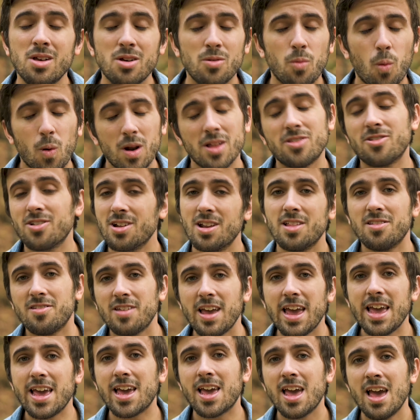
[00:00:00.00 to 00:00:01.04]
what it's gonna
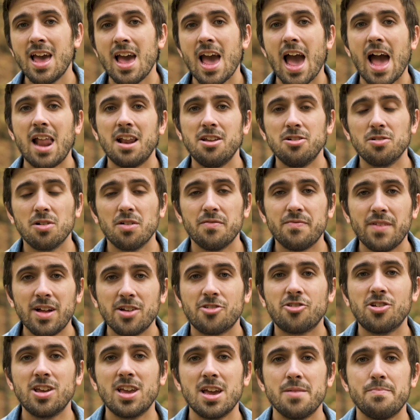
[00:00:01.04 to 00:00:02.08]
take, and you'll
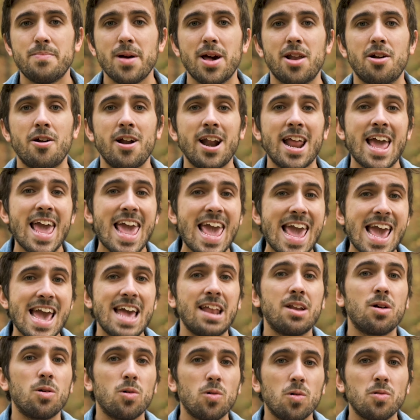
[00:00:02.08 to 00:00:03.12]
eventually get better at
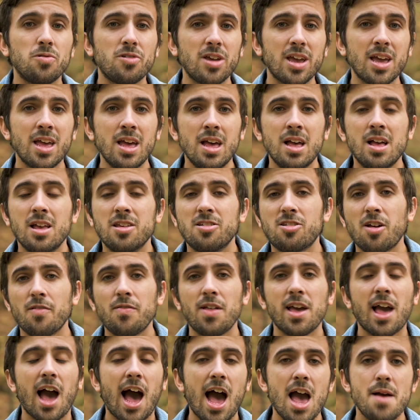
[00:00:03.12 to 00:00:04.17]
hand holding. Stuff
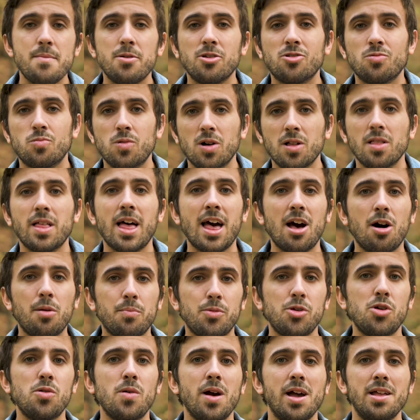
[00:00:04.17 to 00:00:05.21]
like IBIS will help
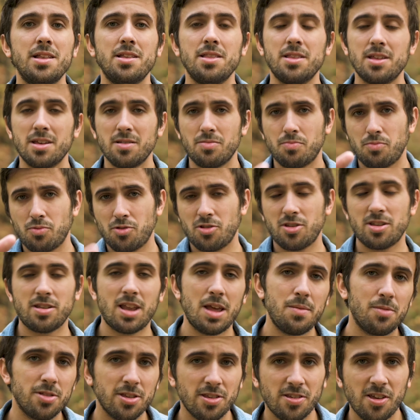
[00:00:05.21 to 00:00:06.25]
you and the
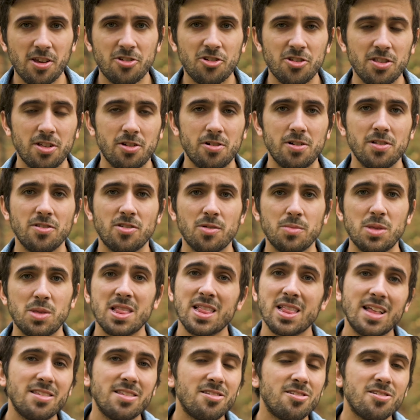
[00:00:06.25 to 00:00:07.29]
stabilization that are in some of the
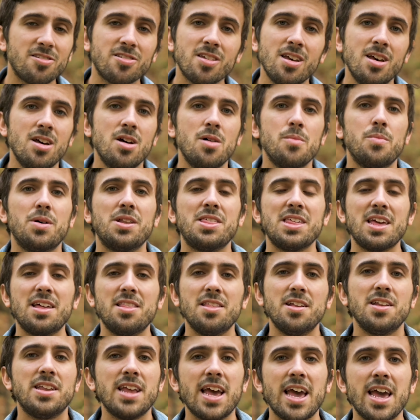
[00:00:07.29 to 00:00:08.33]
lenses, but at the end
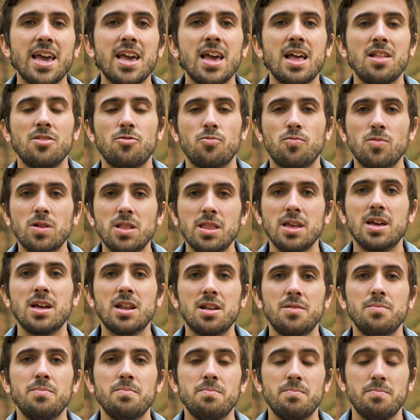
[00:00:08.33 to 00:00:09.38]
of the day, it's really
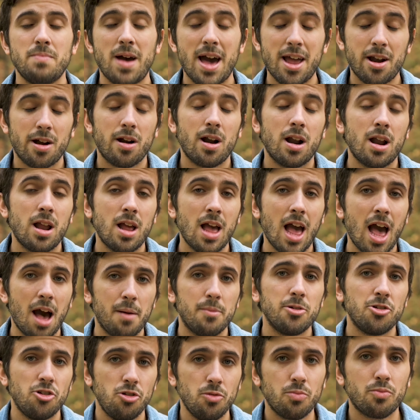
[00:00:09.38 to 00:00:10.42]
gonna matter how
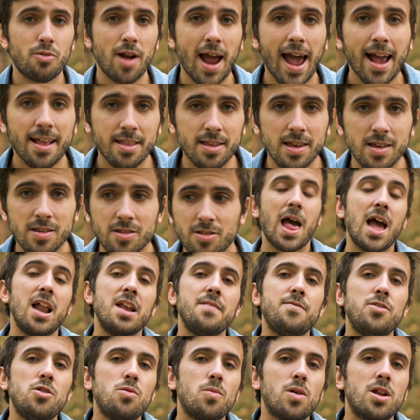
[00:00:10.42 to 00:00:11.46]
much you practice. And
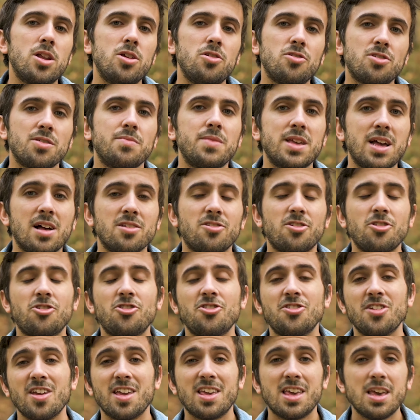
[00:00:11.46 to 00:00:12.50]
if you wanna use something else such
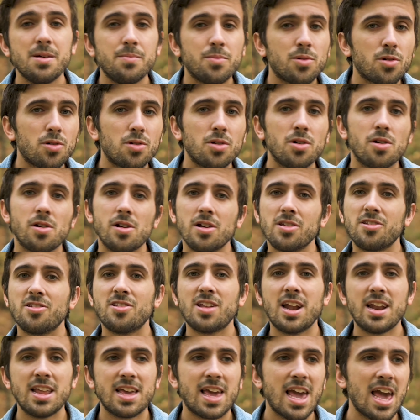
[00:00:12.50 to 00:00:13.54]
as a gimbal or a
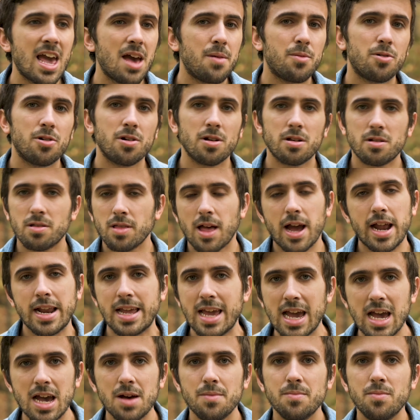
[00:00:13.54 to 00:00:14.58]
Steadicam or a glide
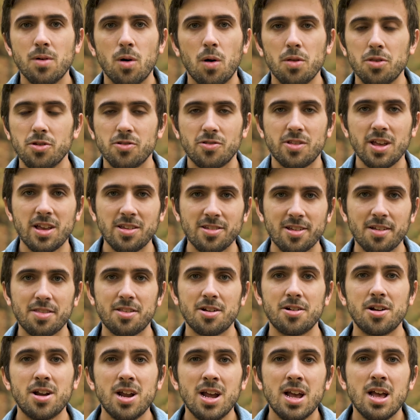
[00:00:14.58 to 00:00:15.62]
cam, all those things out
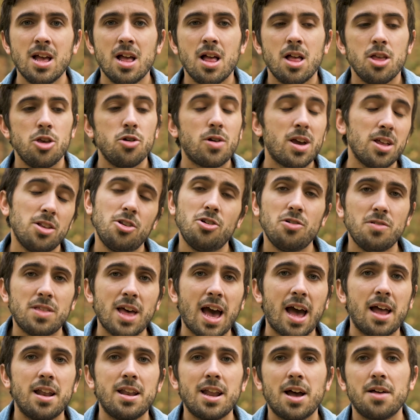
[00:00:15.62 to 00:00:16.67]
there, you can do
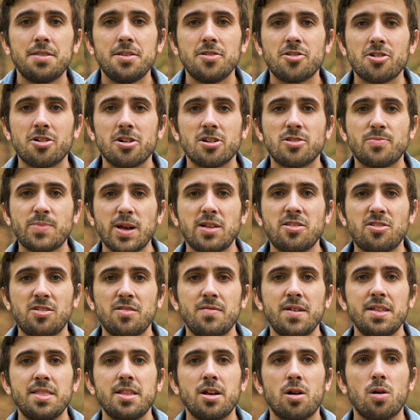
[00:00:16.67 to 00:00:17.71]
that. Now these are expensive
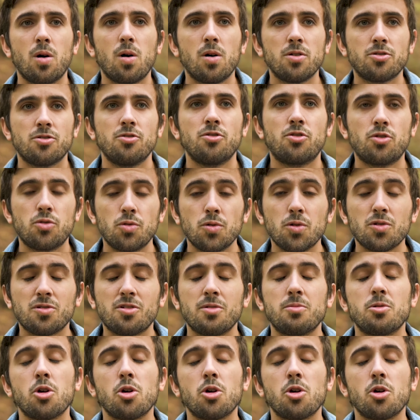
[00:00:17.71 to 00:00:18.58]
and they are also tools that